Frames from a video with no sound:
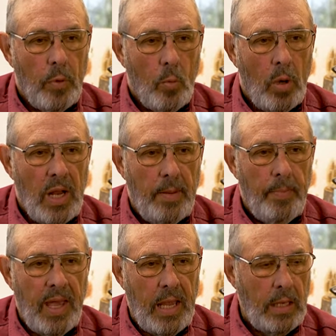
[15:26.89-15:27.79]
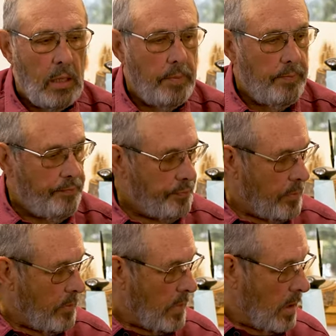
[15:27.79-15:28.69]
When I paint,
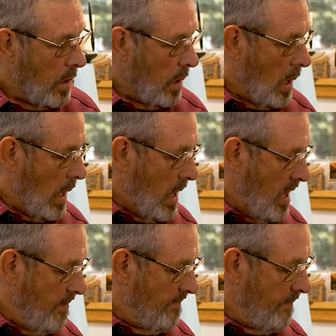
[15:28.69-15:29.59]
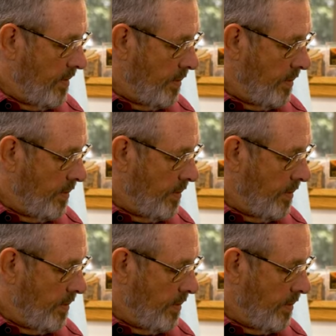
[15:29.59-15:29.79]
I have